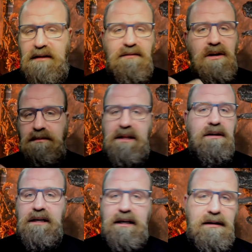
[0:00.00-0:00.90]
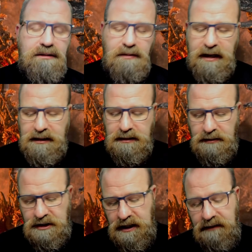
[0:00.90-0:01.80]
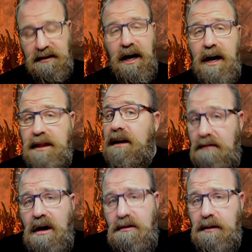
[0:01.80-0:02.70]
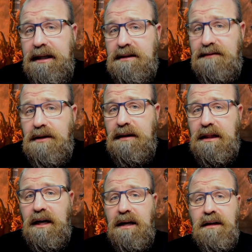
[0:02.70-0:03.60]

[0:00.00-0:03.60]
You've got to be looking elsewhere to achieve that, and there are ways of doing that.